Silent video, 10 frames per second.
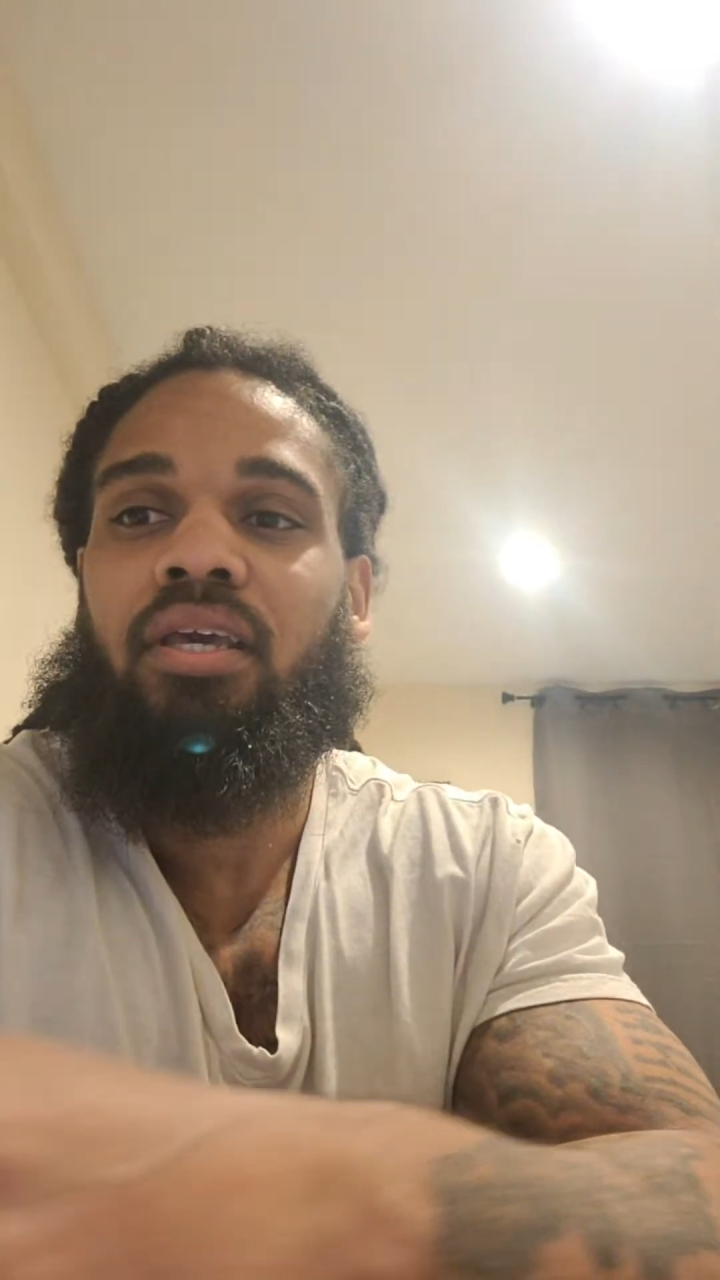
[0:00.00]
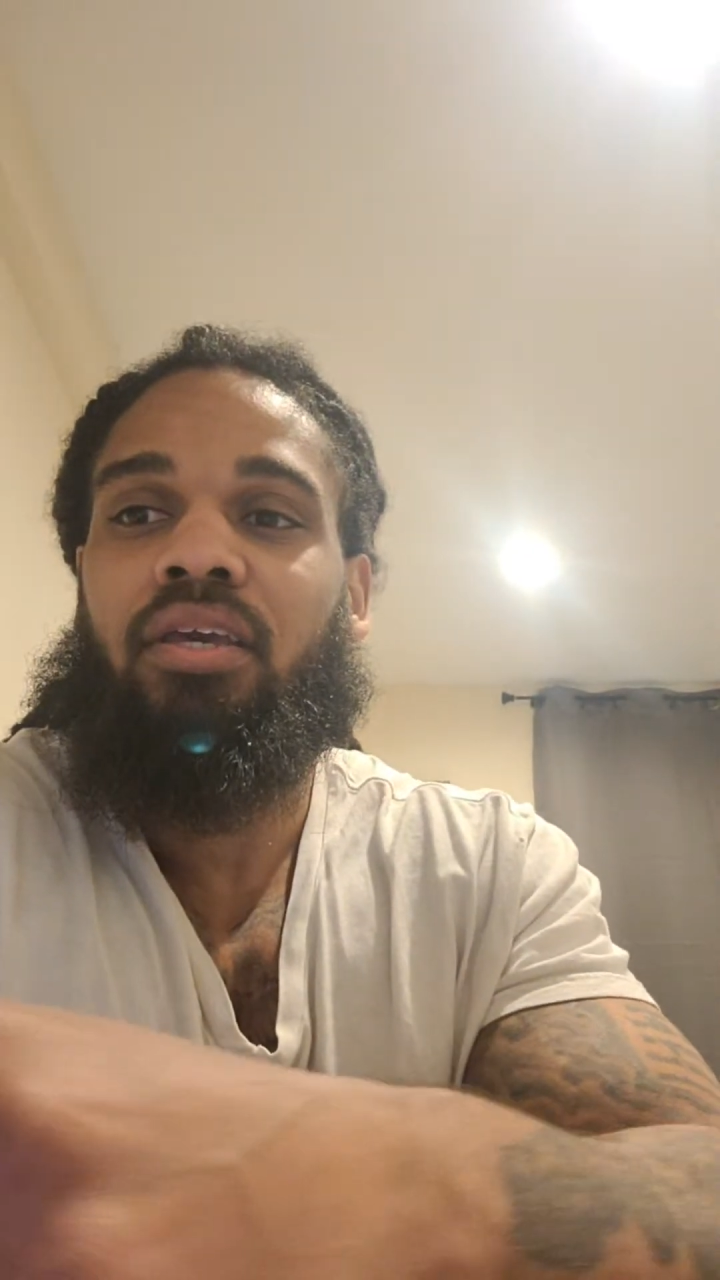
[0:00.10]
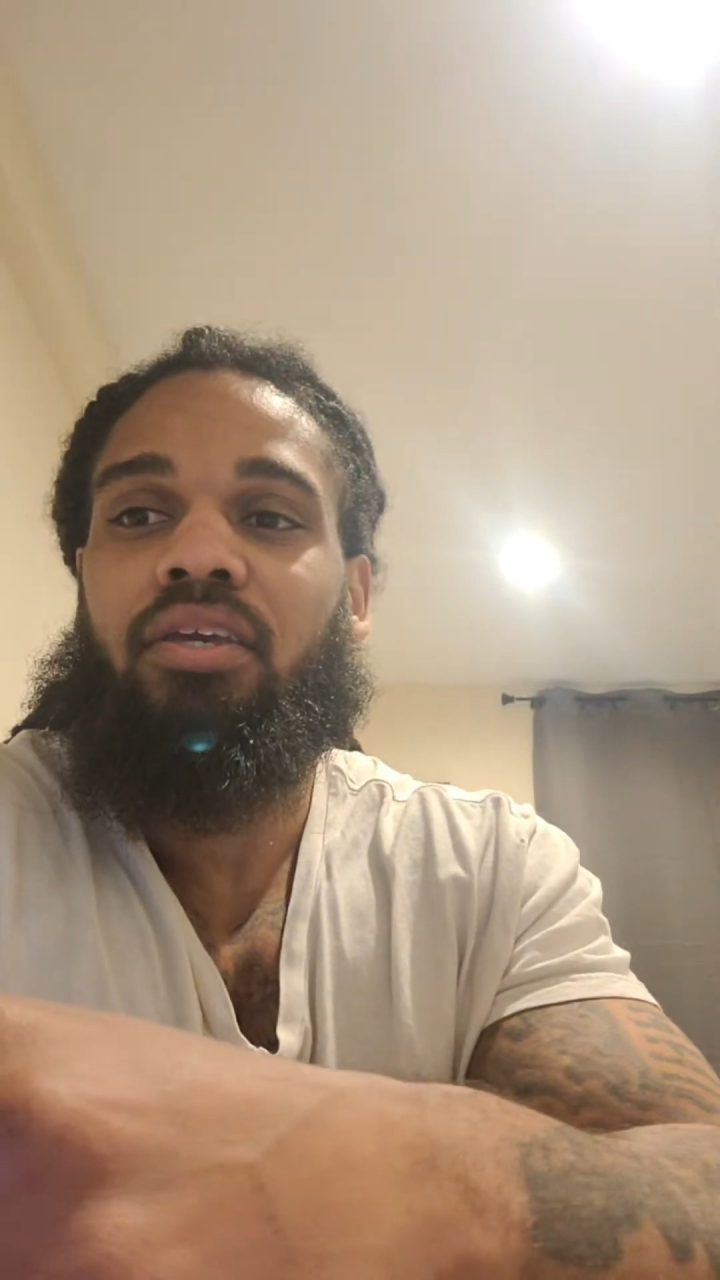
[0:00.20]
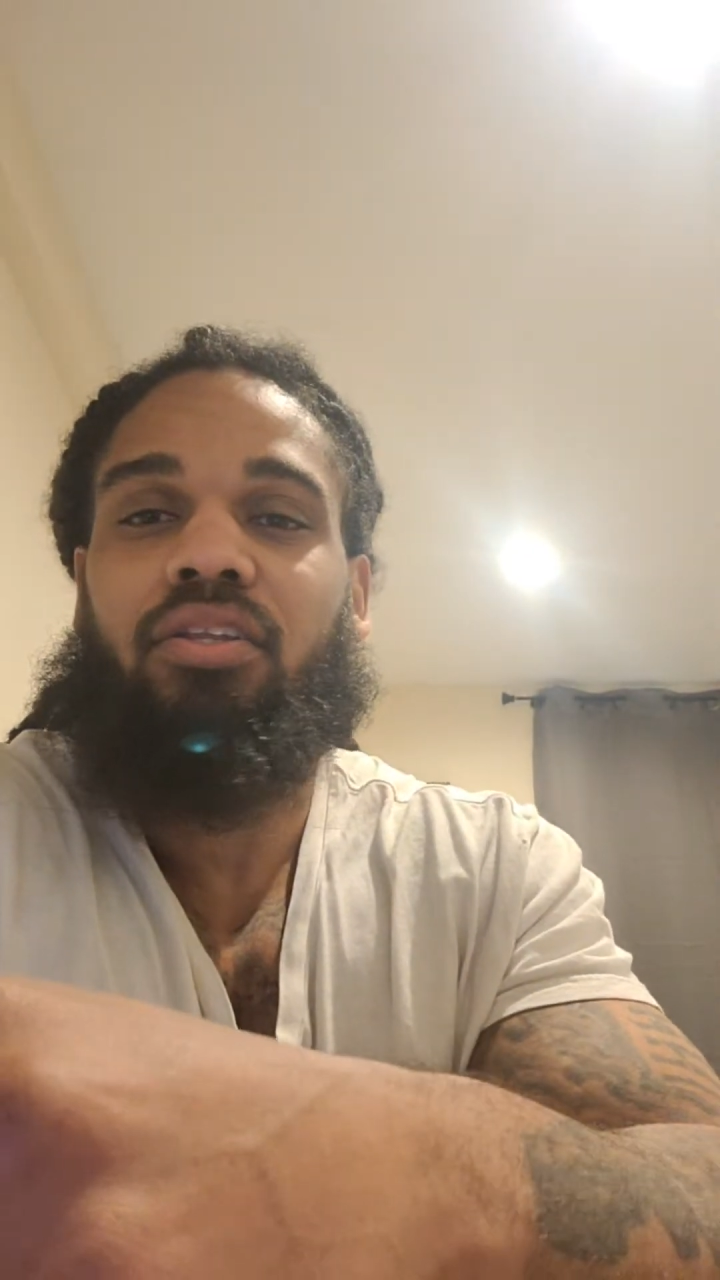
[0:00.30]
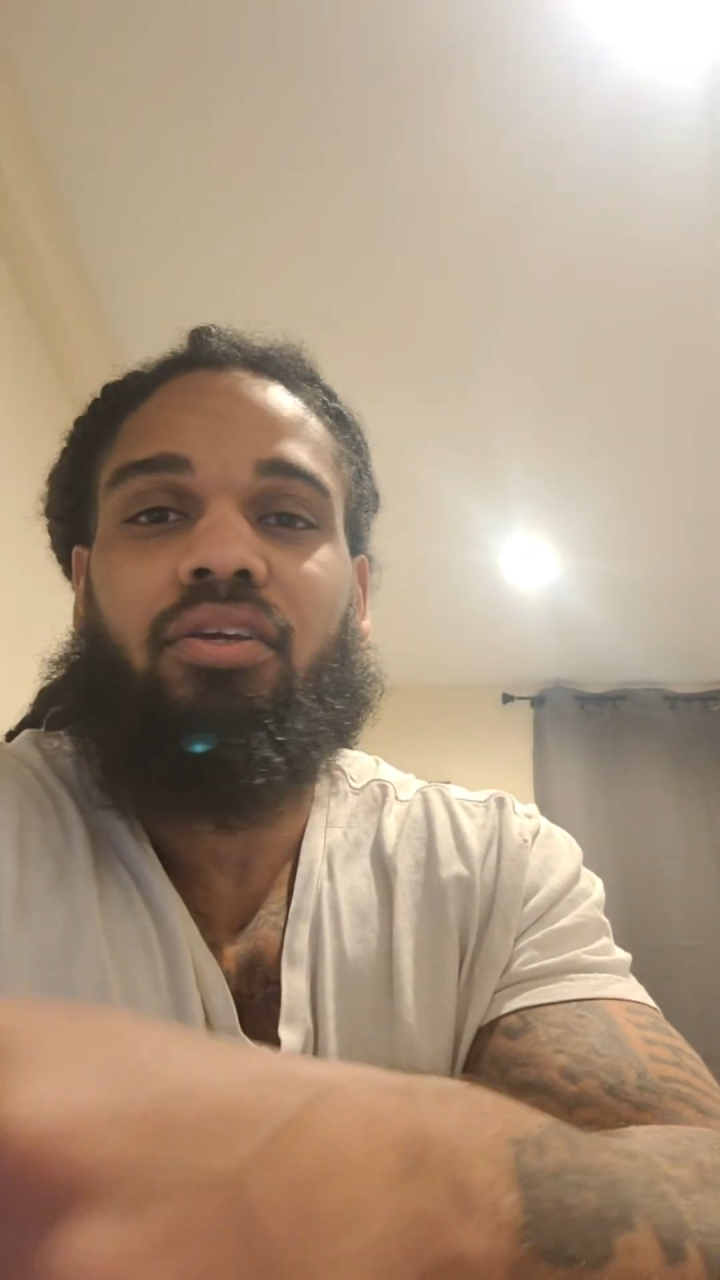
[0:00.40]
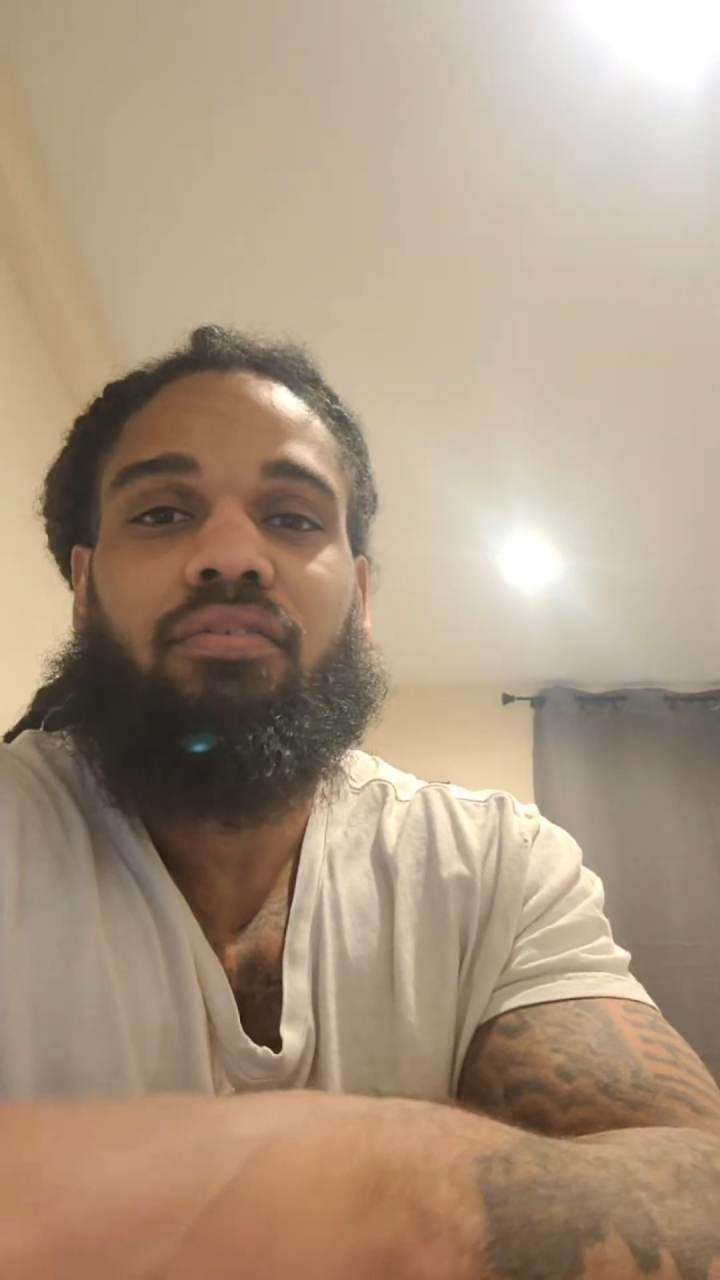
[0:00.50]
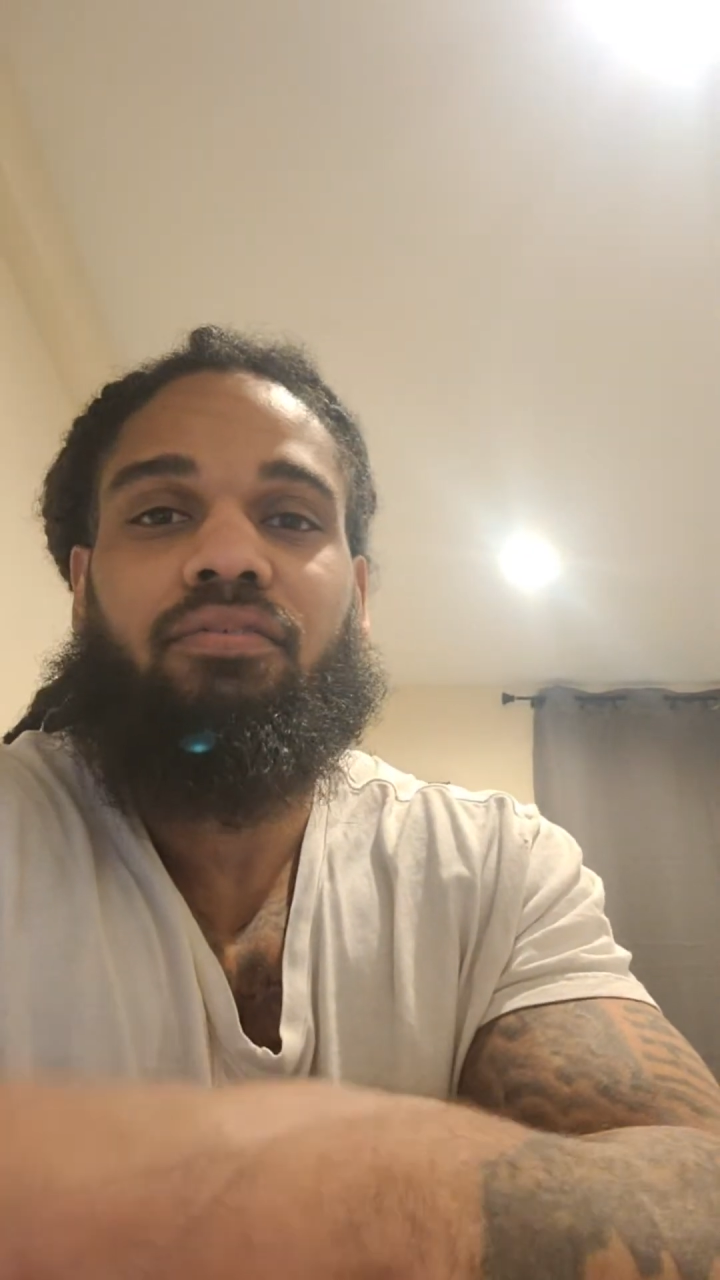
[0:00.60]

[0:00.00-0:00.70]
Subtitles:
in your